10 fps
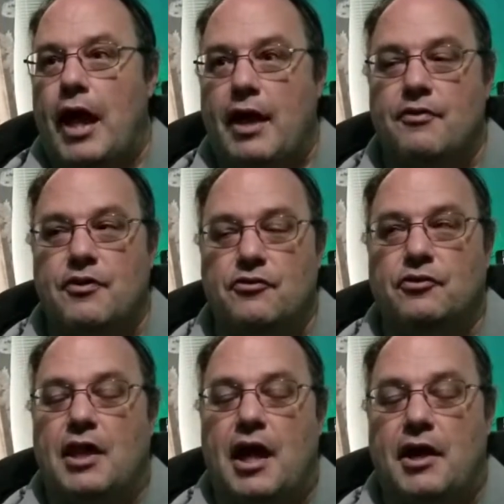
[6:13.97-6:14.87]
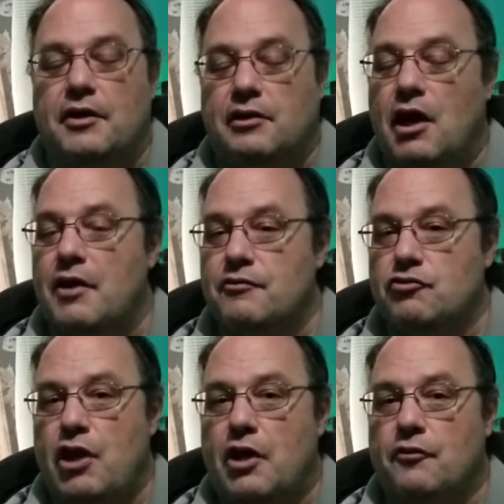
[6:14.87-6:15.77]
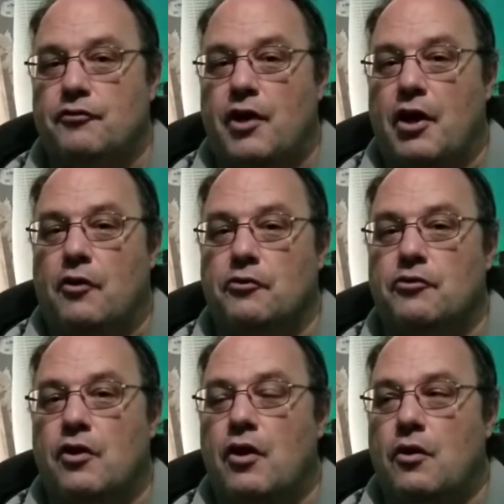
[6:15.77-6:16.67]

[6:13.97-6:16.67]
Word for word: and these la live chatter files